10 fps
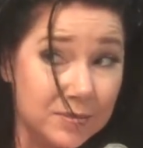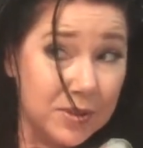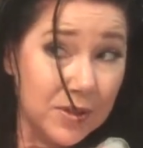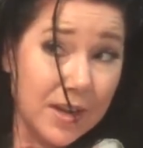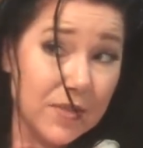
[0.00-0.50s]

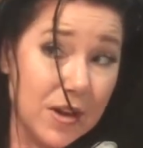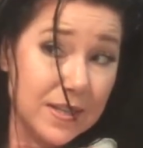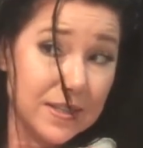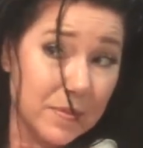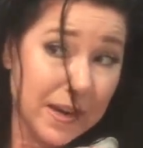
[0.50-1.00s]
We don't have
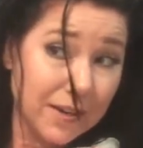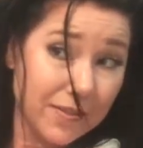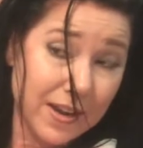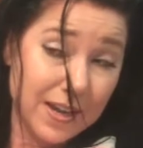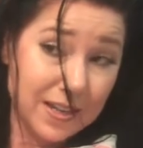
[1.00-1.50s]
eyes in the back of
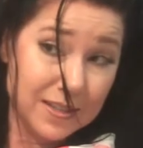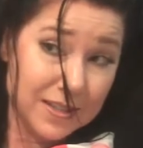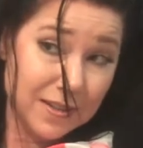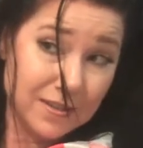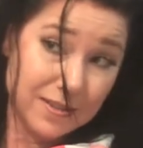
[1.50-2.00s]
our head,
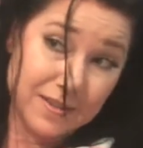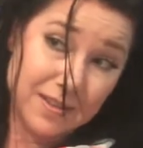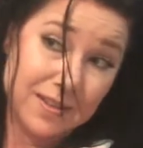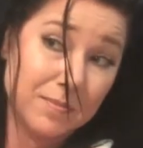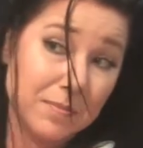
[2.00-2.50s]
so
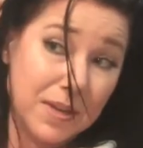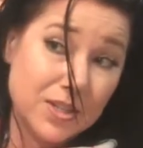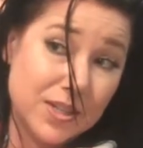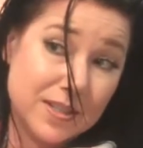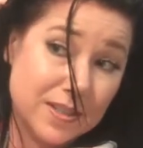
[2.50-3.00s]

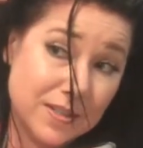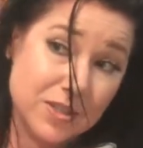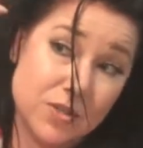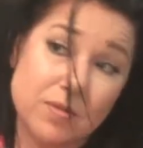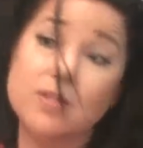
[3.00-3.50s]
much easier
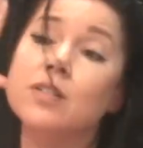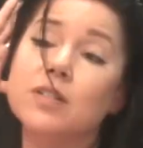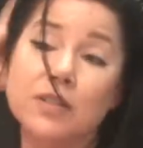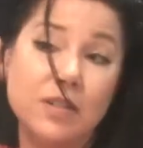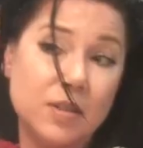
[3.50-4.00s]
to do it
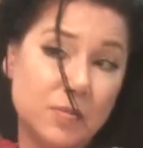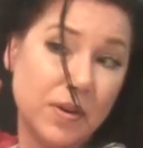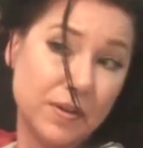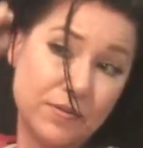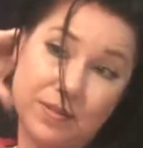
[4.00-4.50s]

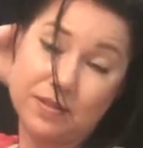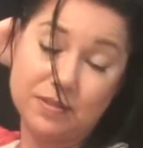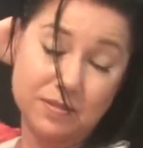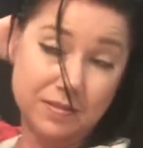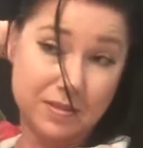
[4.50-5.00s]
by feel.
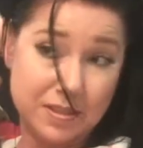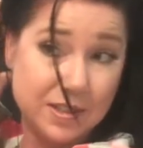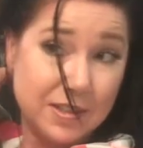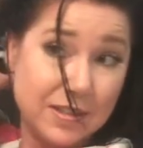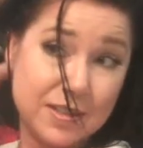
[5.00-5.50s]

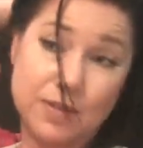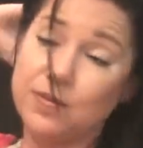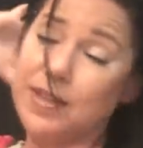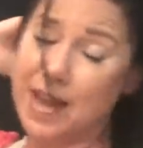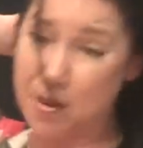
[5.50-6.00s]
So
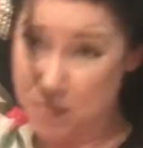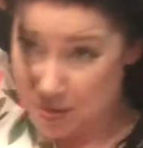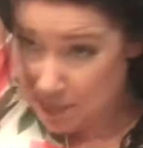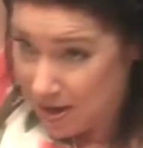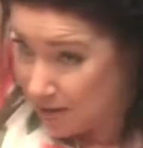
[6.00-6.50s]
if you count
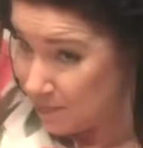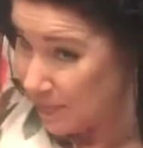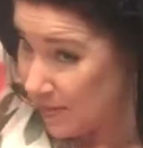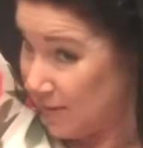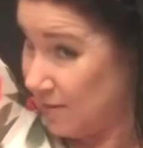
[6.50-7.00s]
my
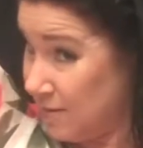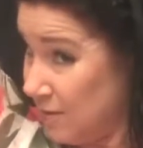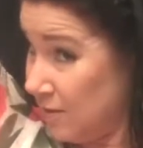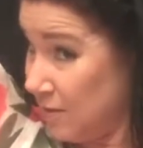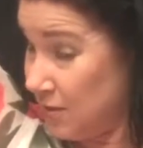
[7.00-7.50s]
pumps,
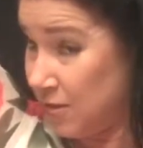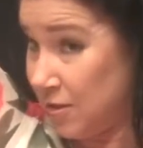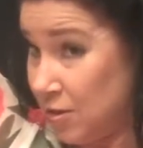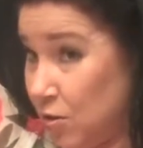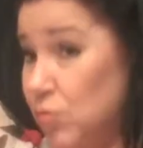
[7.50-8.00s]

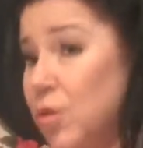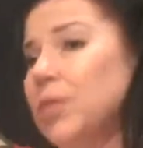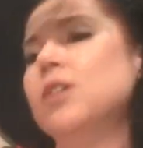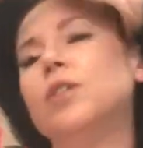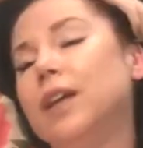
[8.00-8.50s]
we're
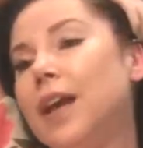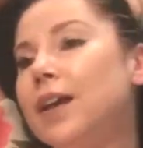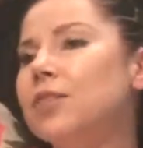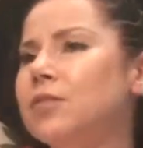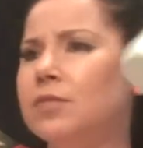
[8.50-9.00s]
probably looking at